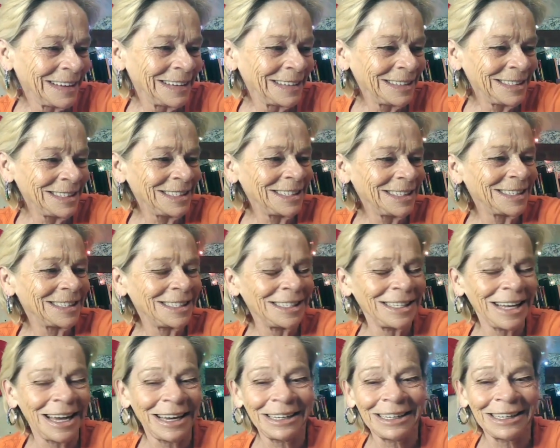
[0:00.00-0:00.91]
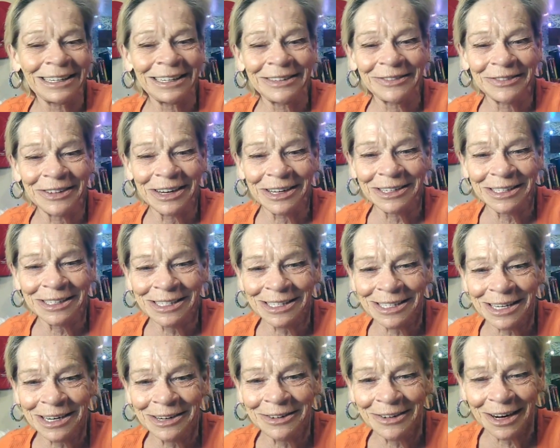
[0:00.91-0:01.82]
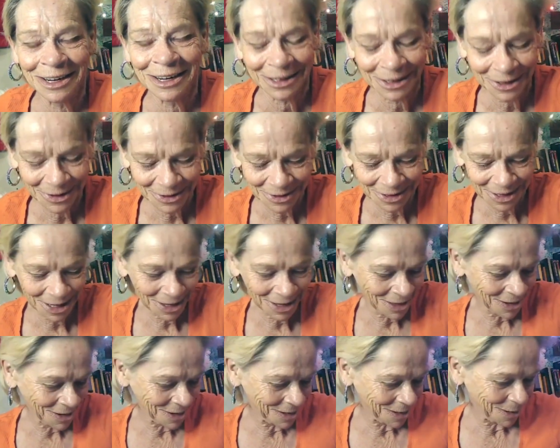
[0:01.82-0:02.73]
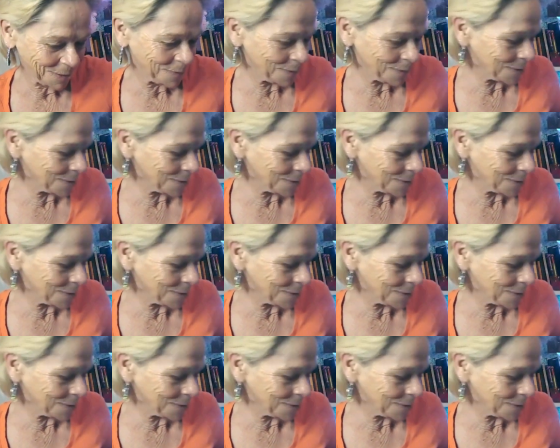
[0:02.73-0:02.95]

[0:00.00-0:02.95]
Just a second, I've got a cigarette going. I thought I'd